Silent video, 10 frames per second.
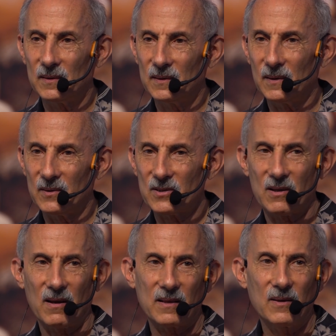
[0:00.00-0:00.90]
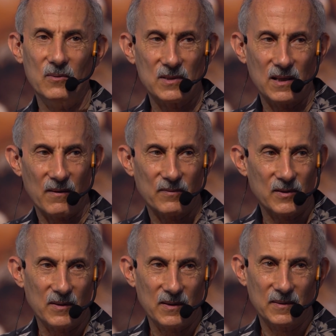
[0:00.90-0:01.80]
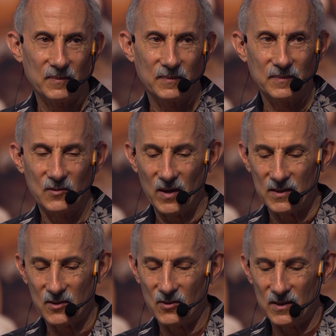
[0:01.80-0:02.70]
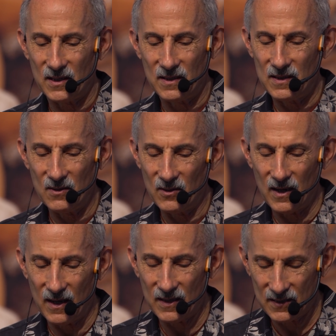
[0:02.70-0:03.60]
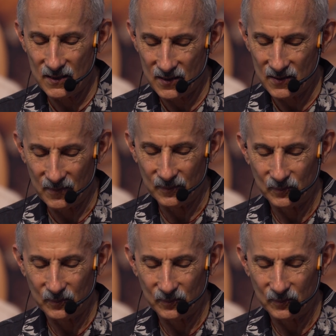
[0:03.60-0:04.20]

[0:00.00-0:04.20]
a little sign that was left on the dresser. It said, "Dear guests,